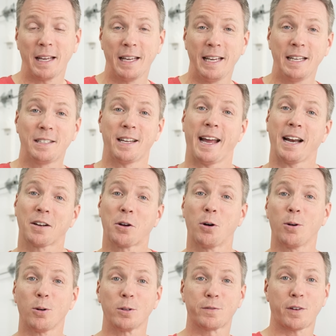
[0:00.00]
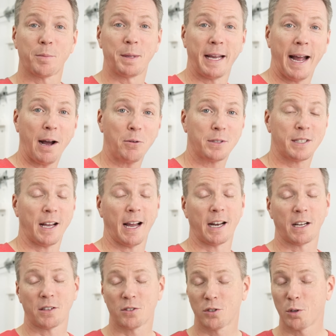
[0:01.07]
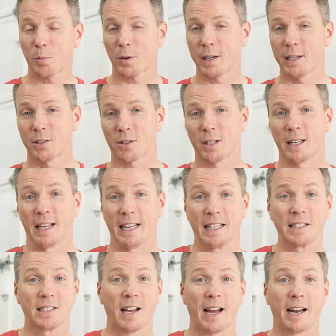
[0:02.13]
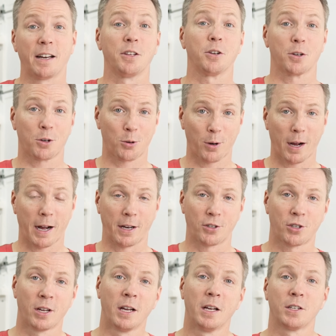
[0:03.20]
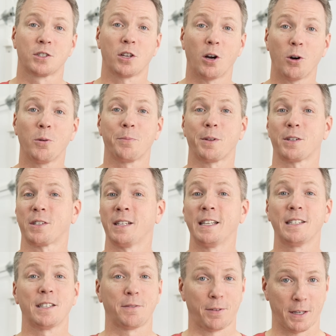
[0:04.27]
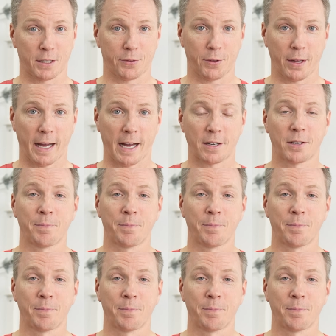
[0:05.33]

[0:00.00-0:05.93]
heat and cold from the outside super easily inside your garage. So there's an easy fix for that.